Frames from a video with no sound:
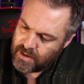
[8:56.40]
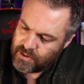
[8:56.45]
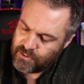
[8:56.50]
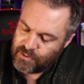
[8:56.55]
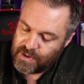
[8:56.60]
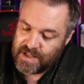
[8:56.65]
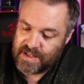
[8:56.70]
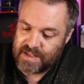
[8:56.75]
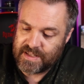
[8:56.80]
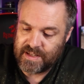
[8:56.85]

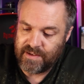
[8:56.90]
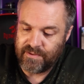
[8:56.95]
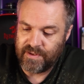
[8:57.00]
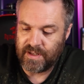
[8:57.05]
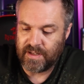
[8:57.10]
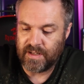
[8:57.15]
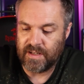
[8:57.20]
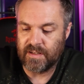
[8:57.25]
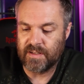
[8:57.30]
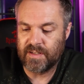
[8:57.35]
twenty
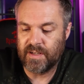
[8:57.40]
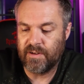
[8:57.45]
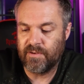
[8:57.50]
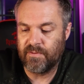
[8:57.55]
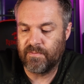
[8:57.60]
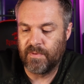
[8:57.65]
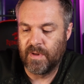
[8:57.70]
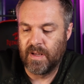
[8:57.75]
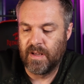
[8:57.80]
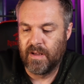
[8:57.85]
seventeen.
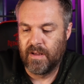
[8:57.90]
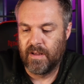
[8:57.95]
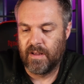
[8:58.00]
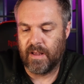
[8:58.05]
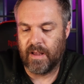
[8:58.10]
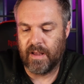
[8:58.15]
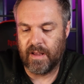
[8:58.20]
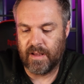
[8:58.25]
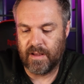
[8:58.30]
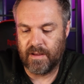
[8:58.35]
So
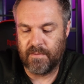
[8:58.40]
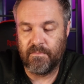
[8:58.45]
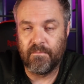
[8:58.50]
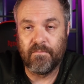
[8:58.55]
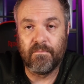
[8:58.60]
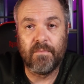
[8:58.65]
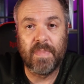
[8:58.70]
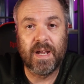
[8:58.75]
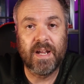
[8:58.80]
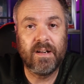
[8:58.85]
uh,
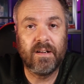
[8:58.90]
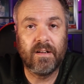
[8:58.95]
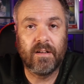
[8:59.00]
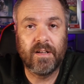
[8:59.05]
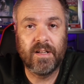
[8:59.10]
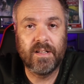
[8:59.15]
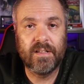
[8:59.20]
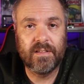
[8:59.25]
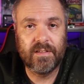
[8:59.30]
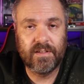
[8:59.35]
main
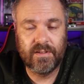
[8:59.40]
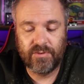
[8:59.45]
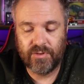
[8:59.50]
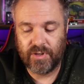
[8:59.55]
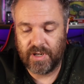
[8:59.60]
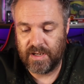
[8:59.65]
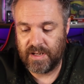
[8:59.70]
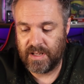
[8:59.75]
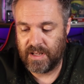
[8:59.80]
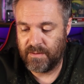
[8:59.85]
lines,
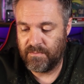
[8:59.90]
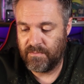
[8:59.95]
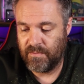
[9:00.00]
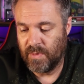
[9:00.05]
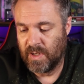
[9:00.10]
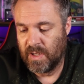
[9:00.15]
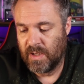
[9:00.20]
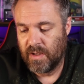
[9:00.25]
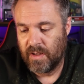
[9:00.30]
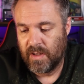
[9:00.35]
J D
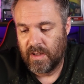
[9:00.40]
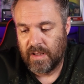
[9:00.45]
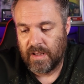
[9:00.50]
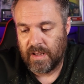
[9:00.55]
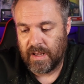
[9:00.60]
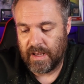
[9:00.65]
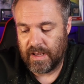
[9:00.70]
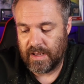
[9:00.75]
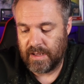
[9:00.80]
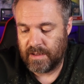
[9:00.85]
M.
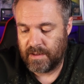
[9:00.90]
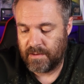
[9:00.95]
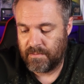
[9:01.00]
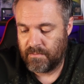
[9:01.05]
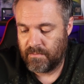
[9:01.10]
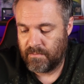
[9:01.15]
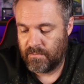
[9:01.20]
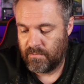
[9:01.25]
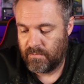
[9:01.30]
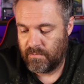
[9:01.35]

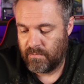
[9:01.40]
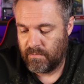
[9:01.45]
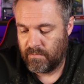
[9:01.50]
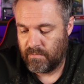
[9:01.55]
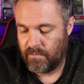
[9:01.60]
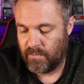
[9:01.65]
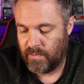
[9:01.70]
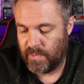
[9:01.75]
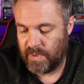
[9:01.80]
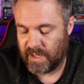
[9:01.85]
Um,
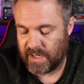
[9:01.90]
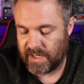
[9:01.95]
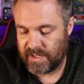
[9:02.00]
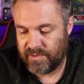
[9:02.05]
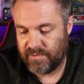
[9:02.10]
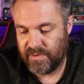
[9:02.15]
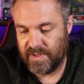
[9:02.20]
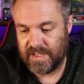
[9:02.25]
nice